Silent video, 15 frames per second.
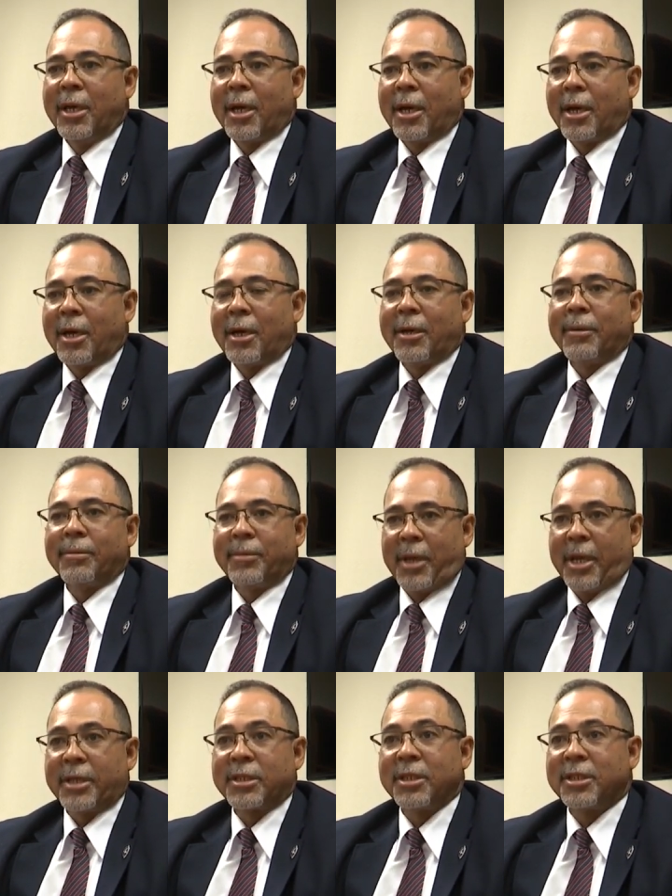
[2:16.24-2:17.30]
uh,
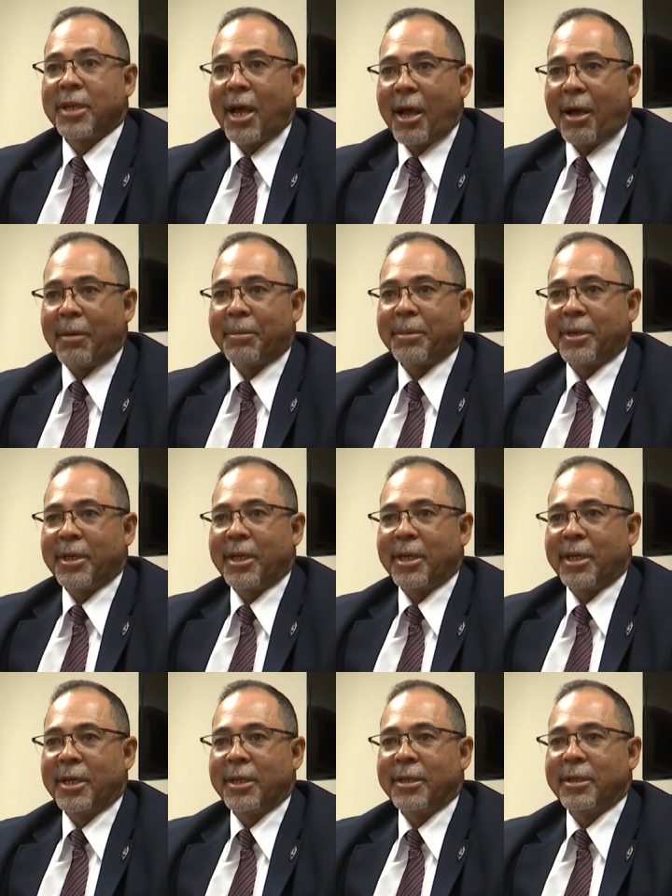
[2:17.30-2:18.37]
has a job,
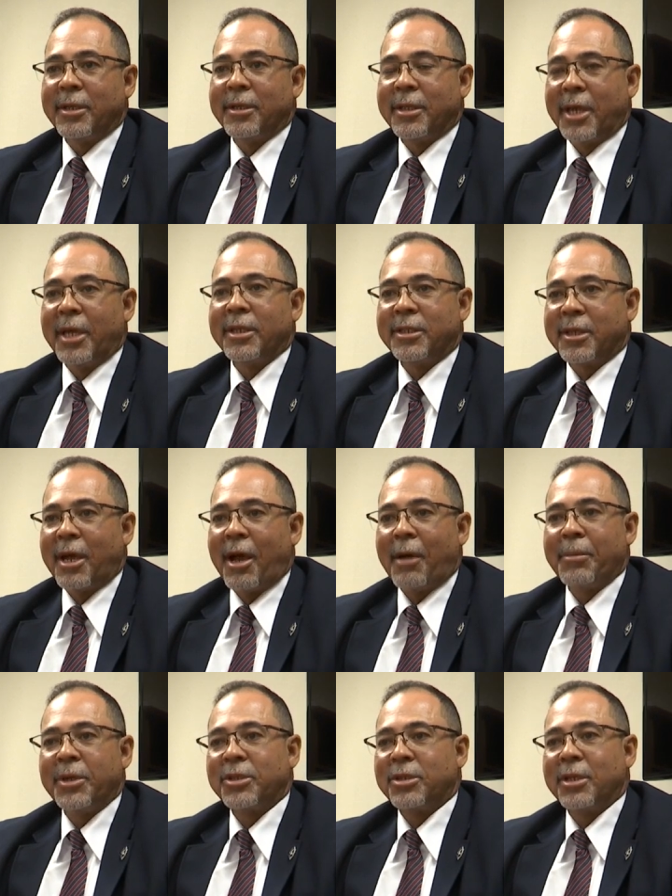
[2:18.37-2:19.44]
and that
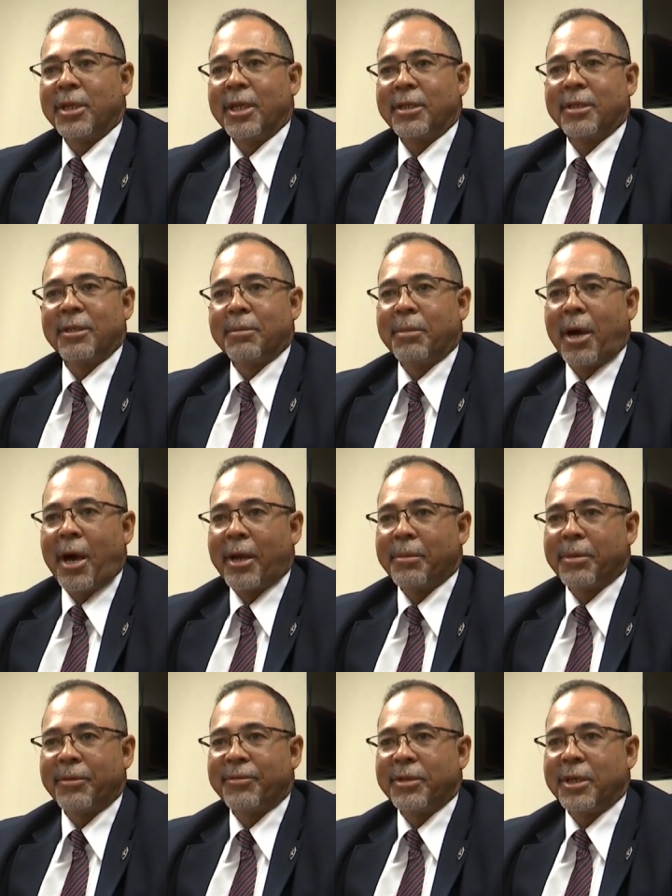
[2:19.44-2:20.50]
job is to get to the
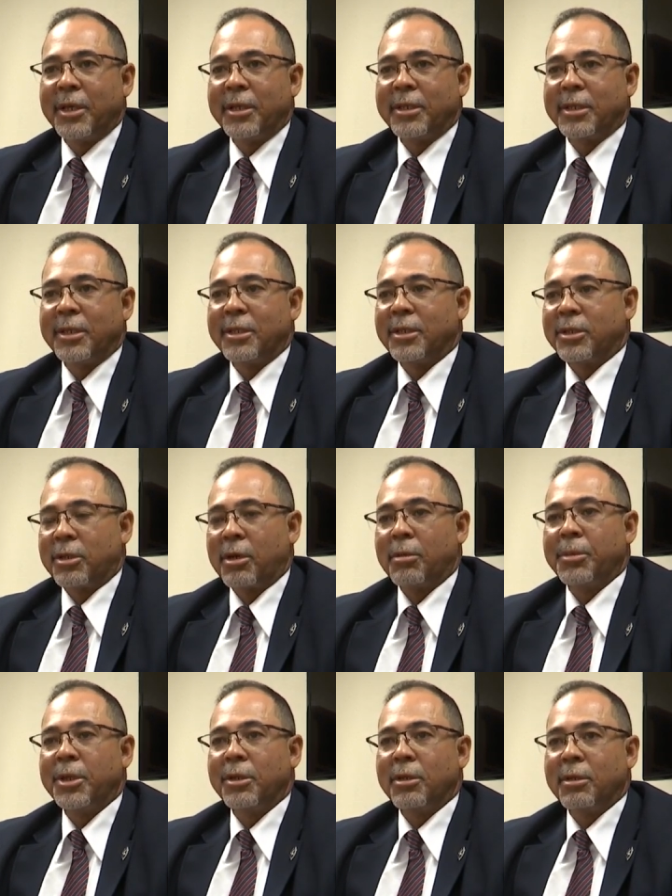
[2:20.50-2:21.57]
bottom of things and
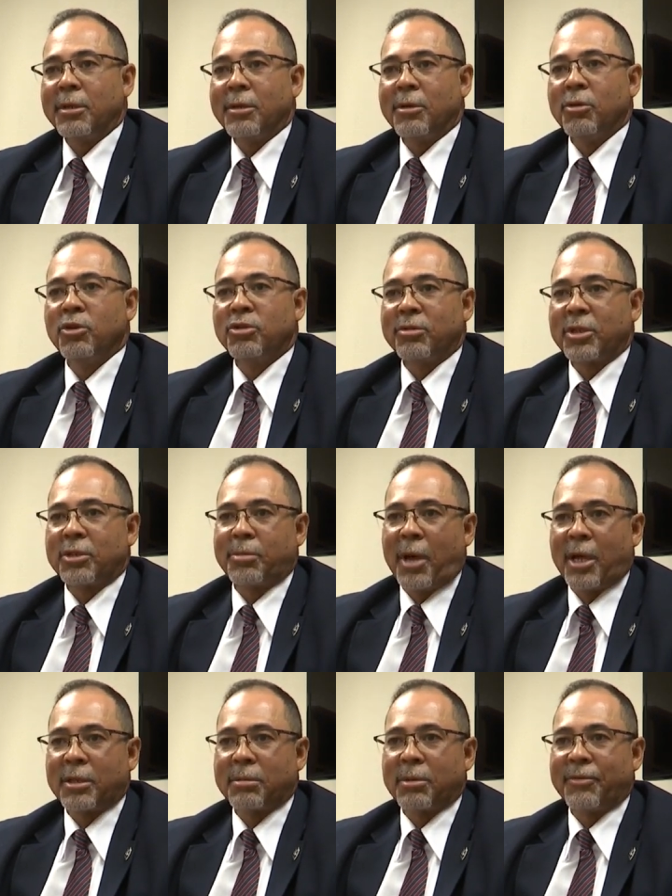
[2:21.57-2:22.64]
determine who's
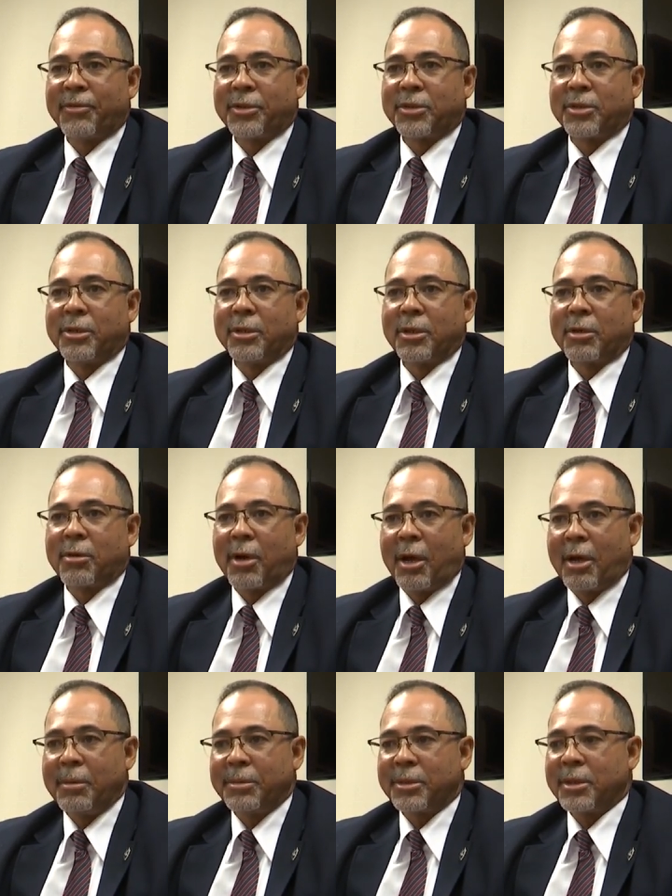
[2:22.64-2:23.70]
responsible for certain
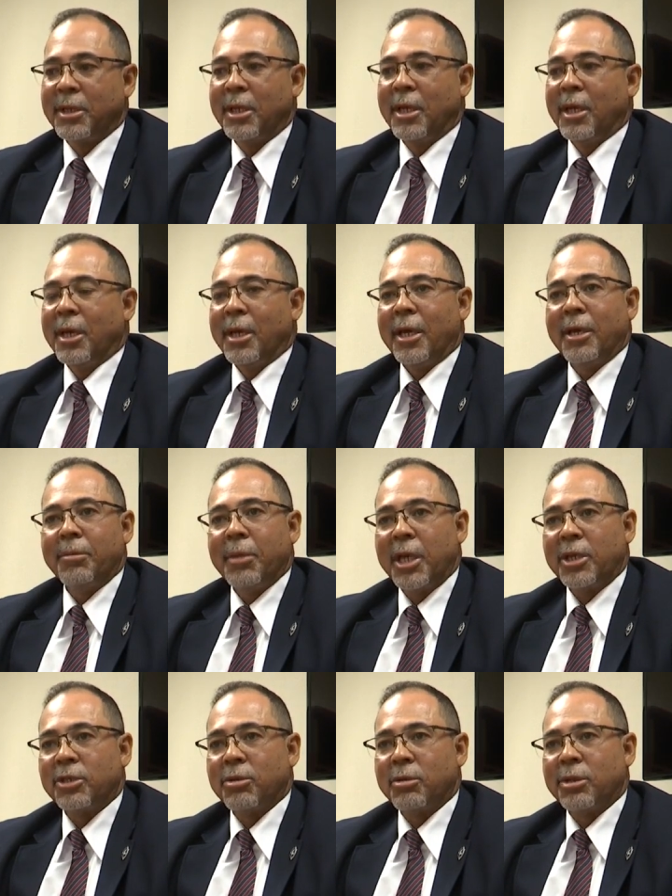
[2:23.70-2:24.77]
crimes, and
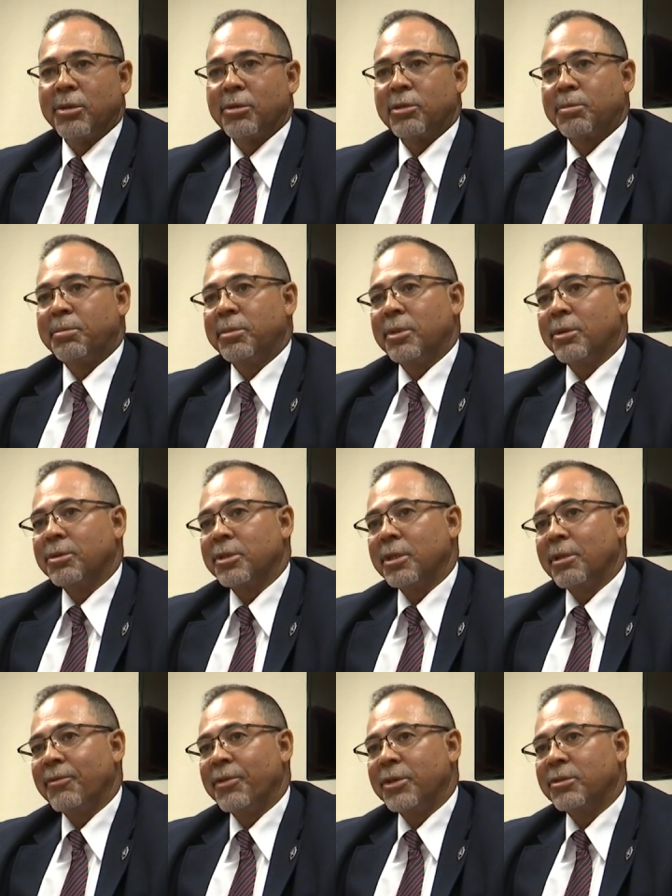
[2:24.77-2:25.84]
make sure those those
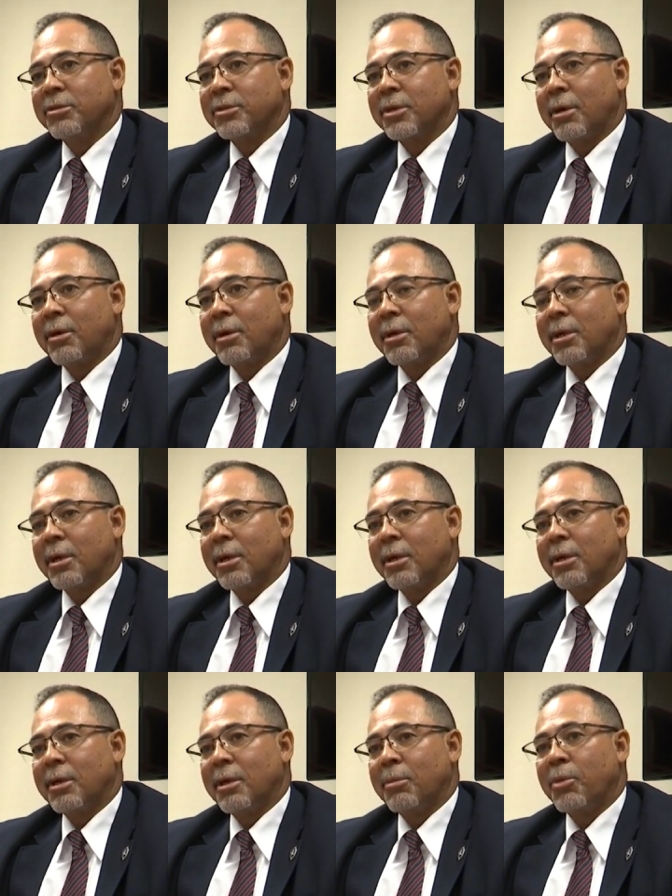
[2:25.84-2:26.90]
individuals are,
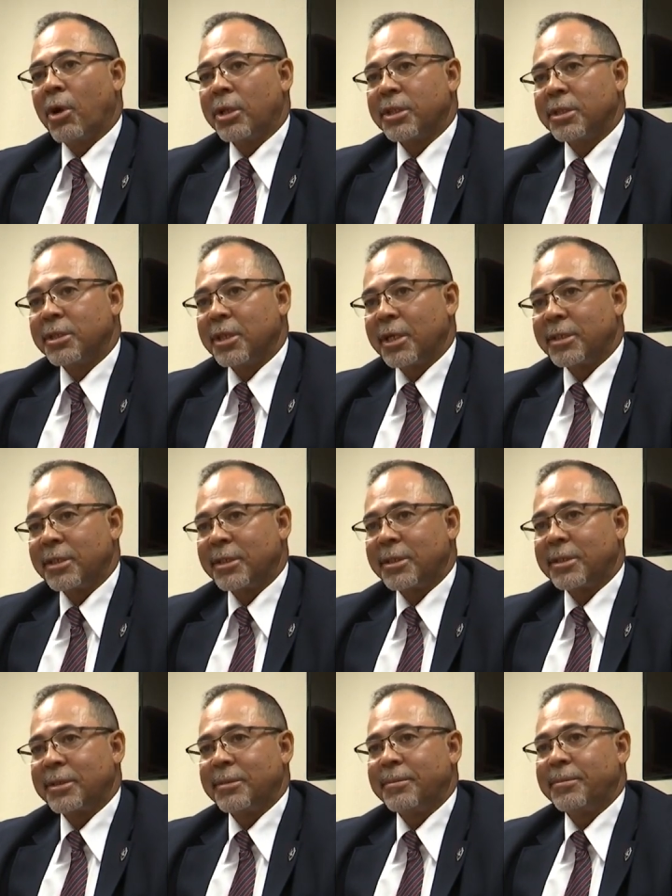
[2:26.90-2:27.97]
uh, are brought to justice.